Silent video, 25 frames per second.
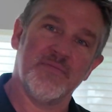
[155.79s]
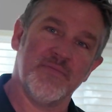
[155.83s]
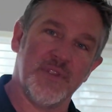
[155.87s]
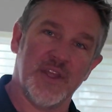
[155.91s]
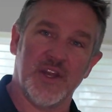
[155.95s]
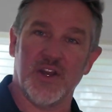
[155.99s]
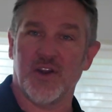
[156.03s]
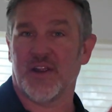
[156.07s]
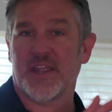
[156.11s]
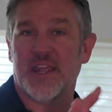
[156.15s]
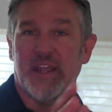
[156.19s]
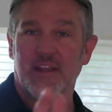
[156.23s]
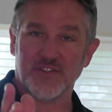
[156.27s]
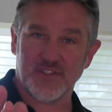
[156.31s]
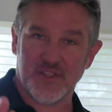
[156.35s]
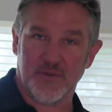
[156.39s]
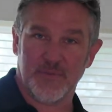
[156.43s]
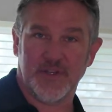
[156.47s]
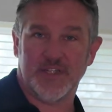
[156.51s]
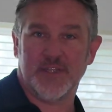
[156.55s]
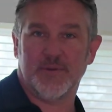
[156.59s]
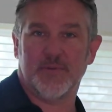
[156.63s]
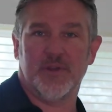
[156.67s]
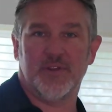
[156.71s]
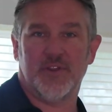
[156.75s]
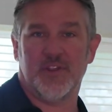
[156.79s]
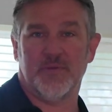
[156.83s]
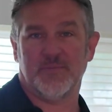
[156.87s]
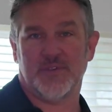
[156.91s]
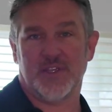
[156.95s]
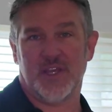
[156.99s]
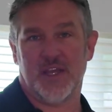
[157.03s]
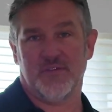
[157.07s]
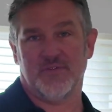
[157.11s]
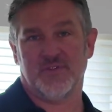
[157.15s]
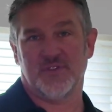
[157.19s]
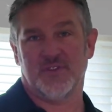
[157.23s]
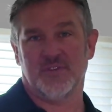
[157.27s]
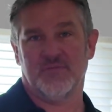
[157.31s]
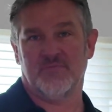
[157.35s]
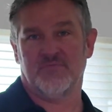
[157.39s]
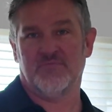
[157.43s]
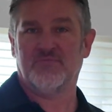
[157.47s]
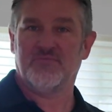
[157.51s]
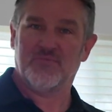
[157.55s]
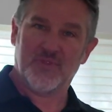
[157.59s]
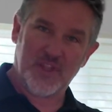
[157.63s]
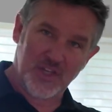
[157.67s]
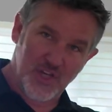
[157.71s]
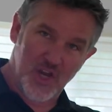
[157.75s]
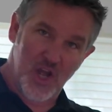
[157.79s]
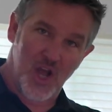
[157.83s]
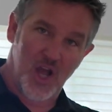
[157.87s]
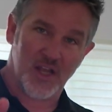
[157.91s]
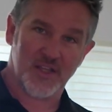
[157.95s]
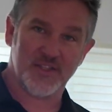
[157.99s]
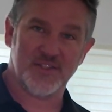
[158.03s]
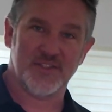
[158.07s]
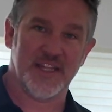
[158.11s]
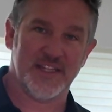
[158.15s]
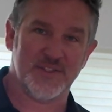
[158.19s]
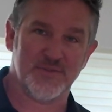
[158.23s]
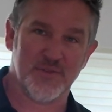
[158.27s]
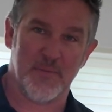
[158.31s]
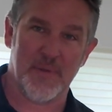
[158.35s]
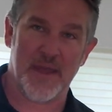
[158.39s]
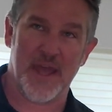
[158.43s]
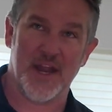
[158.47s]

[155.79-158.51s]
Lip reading: They don't care so much about themselves. The dogs, that's what